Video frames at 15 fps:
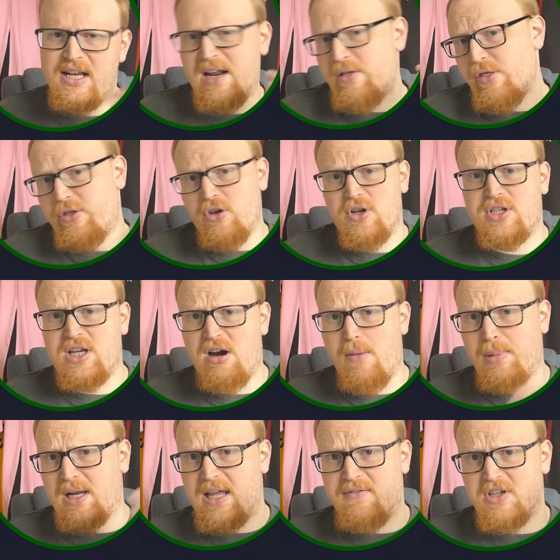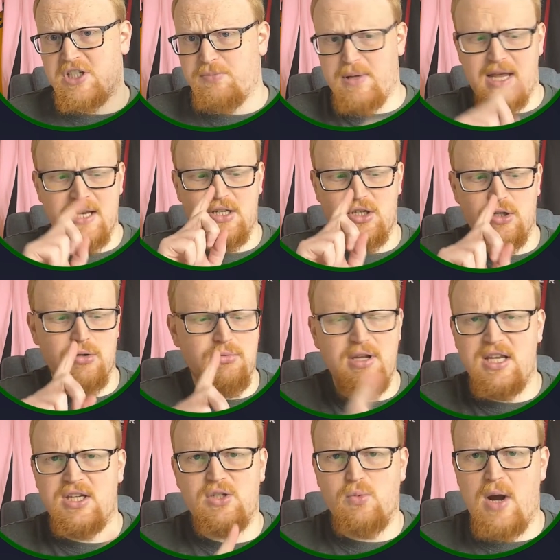Now, the 3rd tier, I believe, is split into
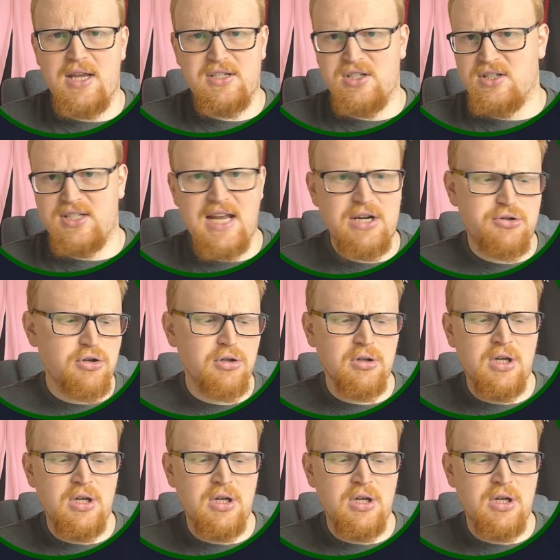East, West, and Central.